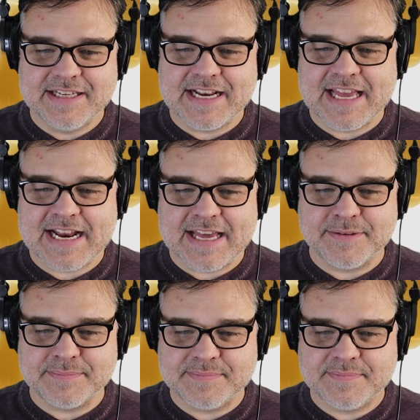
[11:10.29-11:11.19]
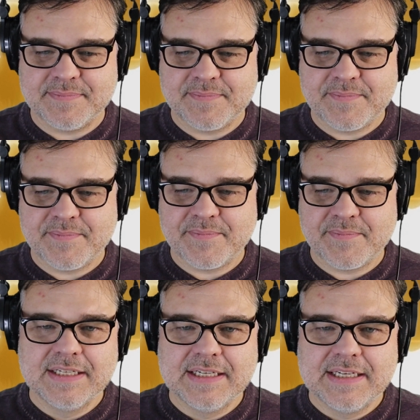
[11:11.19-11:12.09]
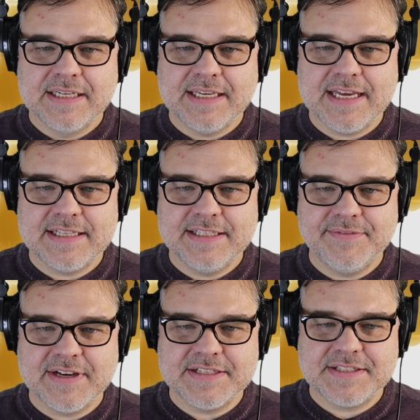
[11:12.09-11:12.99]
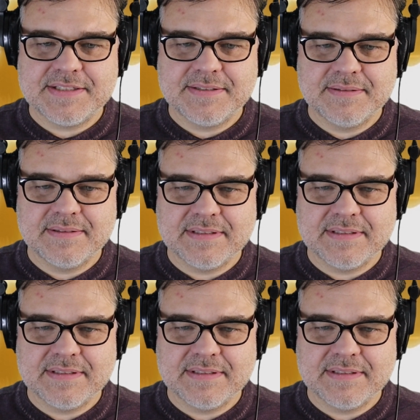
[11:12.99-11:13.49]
and had at him. Yeah, Levi's,